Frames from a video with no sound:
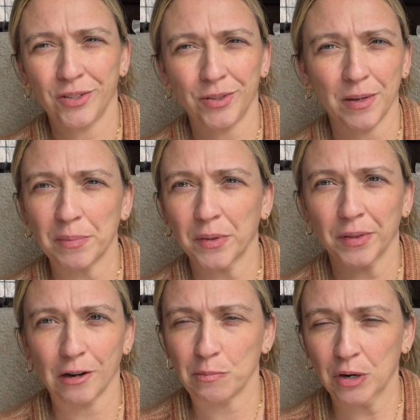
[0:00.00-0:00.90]
too simple that
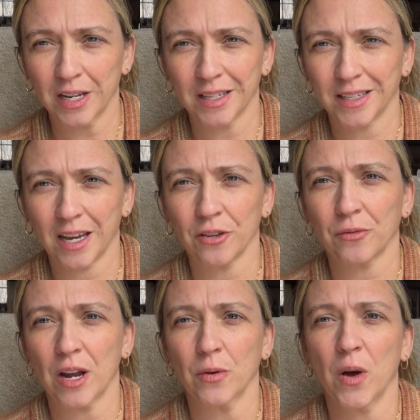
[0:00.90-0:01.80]
they're putting it together
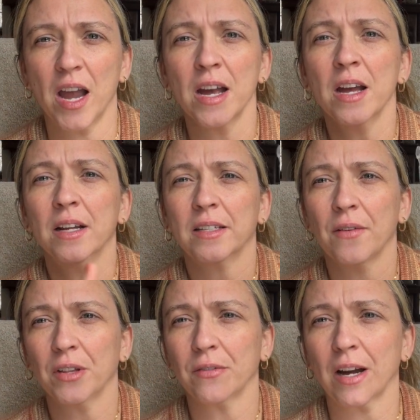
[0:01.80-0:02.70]
right away.
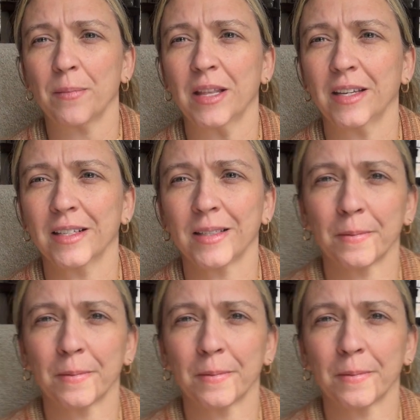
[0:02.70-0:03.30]
Definitely recommend these.